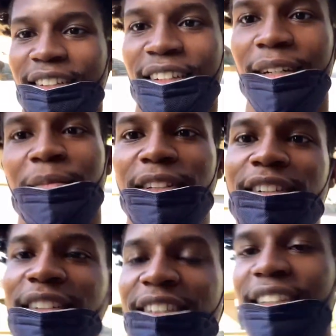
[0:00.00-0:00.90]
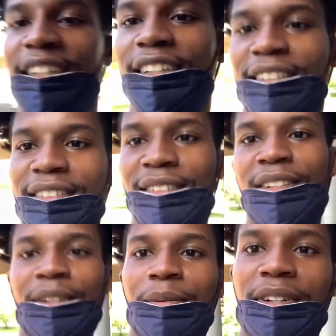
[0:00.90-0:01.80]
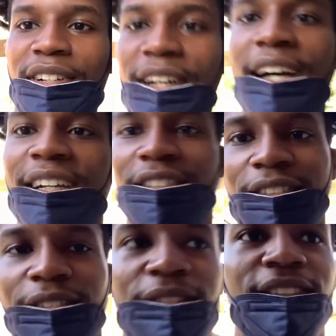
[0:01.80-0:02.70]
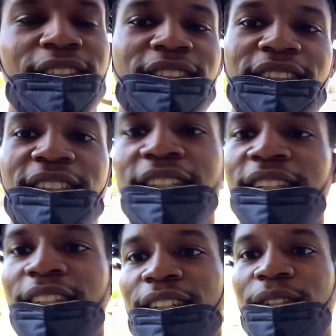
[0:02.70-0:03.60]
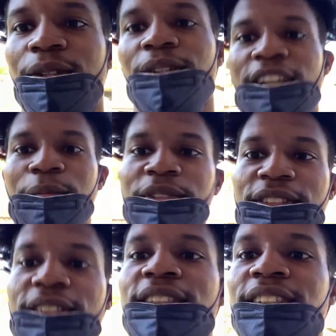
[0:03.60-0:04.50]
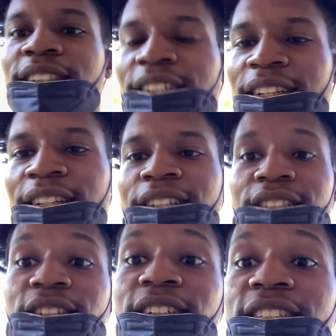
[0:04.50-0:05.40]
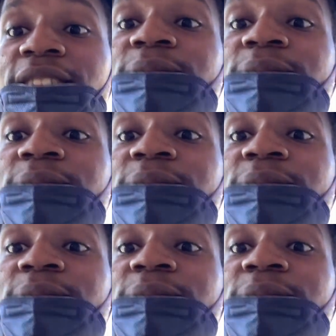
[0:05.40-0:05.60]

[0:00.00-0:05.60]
I'm literally getting one of the highest degrees and the whole campus. It's crazy.